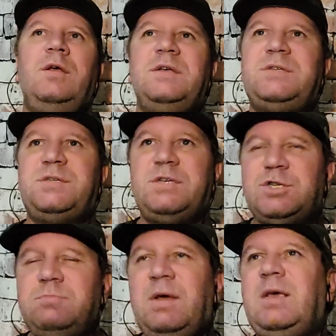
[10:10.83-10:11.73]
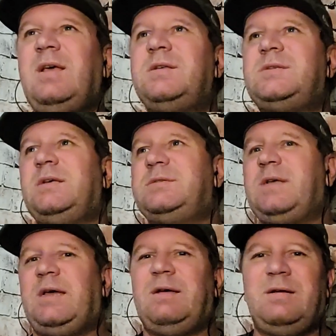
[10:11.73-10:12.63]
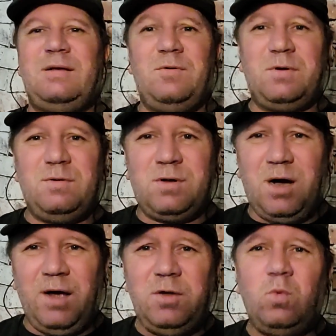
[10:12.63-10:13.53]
His decision making is kind